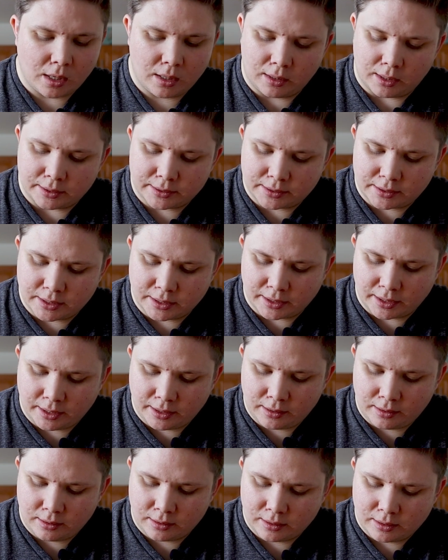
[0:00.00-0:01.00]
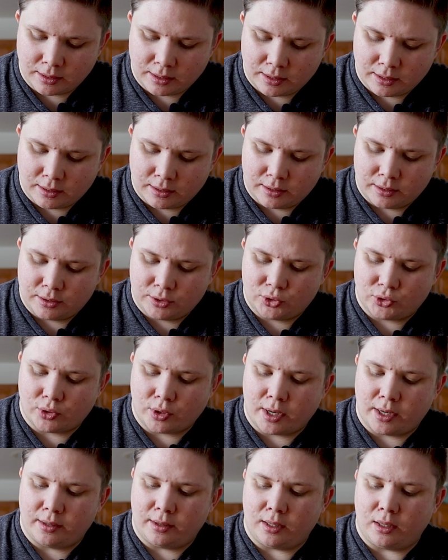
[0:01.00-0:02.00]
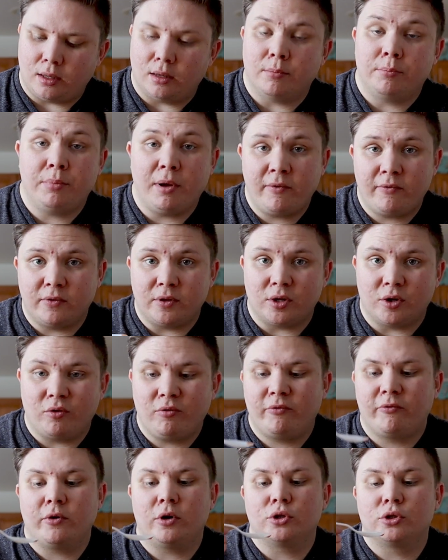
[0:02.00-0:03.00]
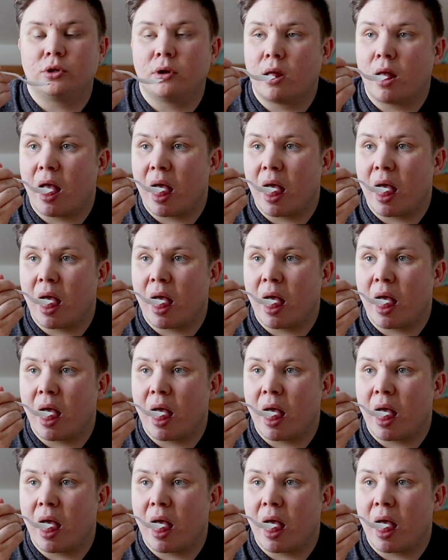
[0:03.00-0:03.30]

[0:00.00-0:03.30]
Let's dig in. Try the Buffalo first.